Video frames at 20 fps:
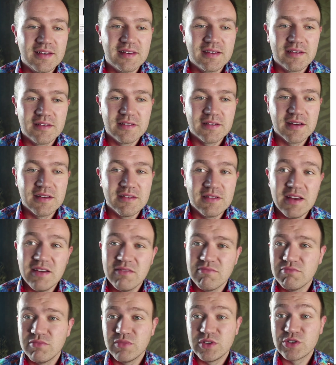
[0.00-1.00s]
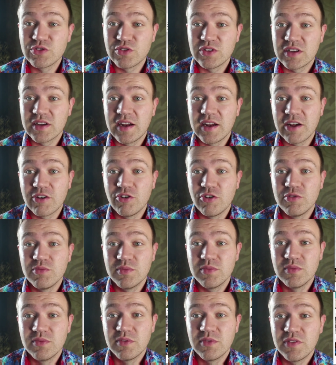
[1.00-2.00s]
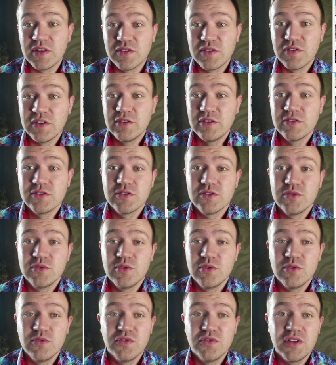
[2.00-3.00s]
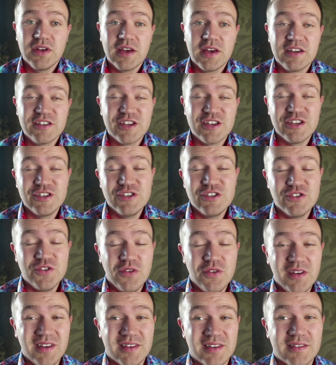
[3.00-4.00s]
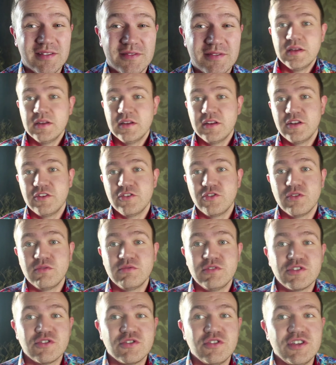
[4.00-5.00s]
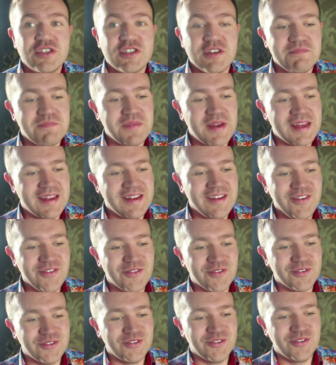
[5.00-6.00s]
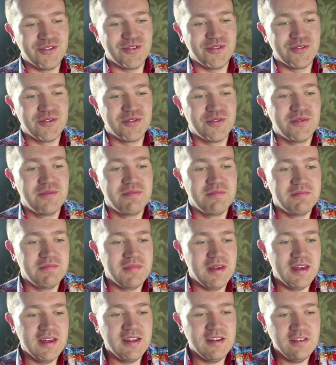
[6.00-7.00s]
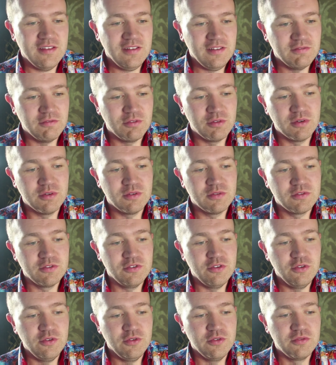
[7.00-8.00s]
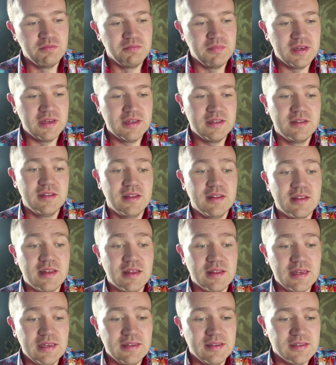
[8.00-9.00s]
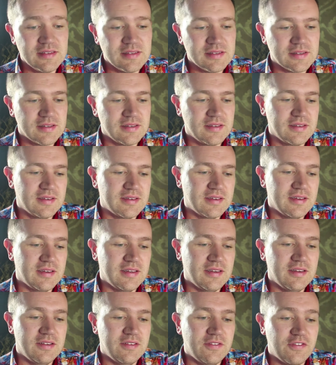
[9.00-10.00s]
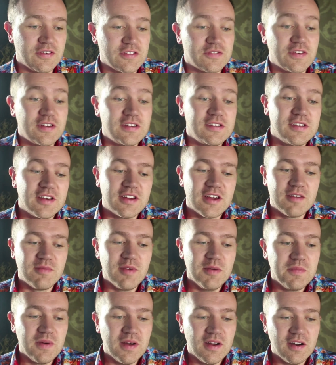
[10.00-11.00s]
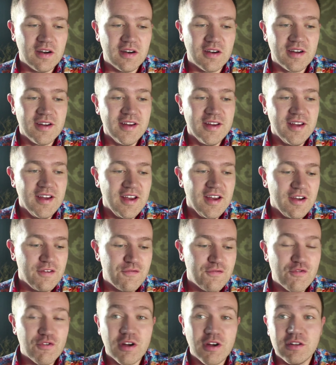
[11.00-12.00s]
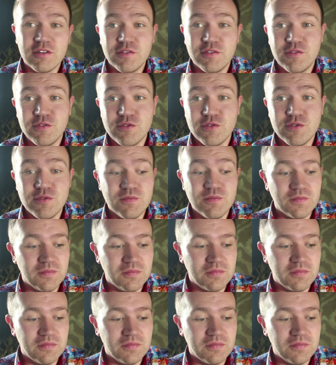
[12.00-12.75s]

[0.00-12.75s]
Uh, and yeah, we're just going to crack on with this video, so hopefully you guys enjoy. So I'm just going to jump in onto men or new men, the latest. And the first things that come up are full colourful